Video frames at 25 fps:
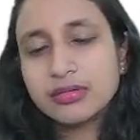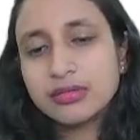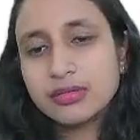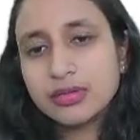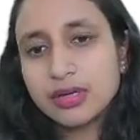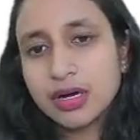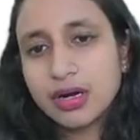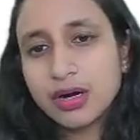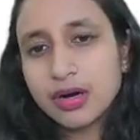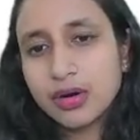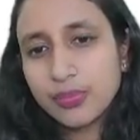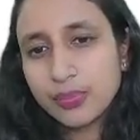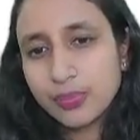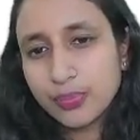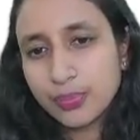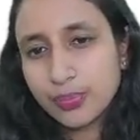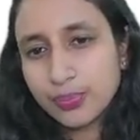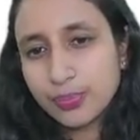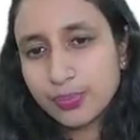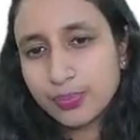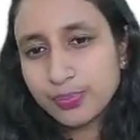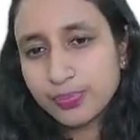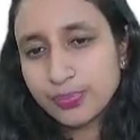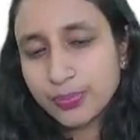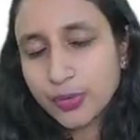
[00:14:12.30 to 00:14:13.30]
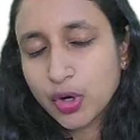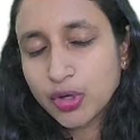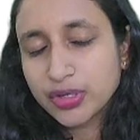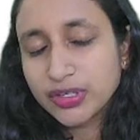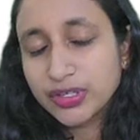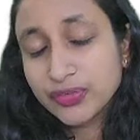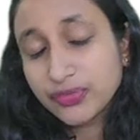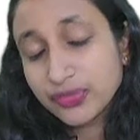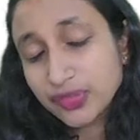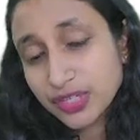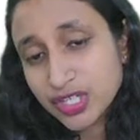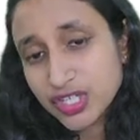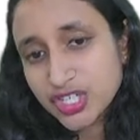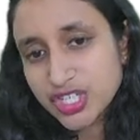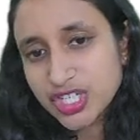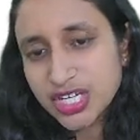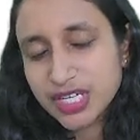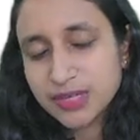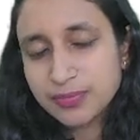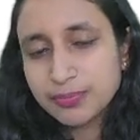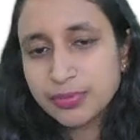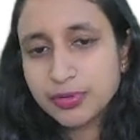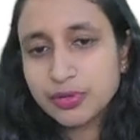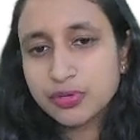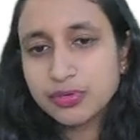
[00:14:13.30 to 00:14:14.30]
or
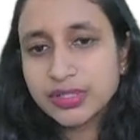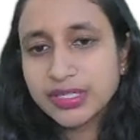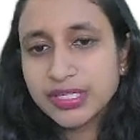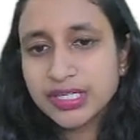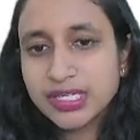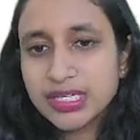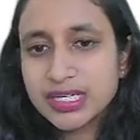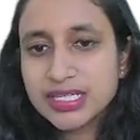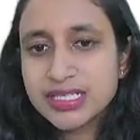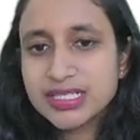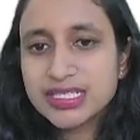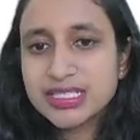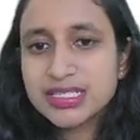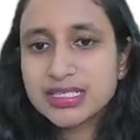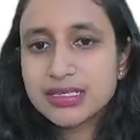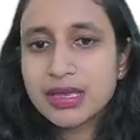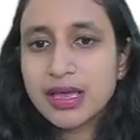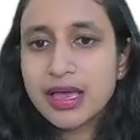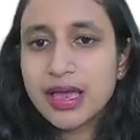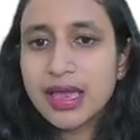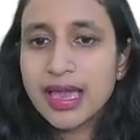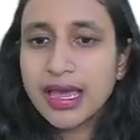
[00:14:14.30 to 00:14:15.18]
differentiate Protease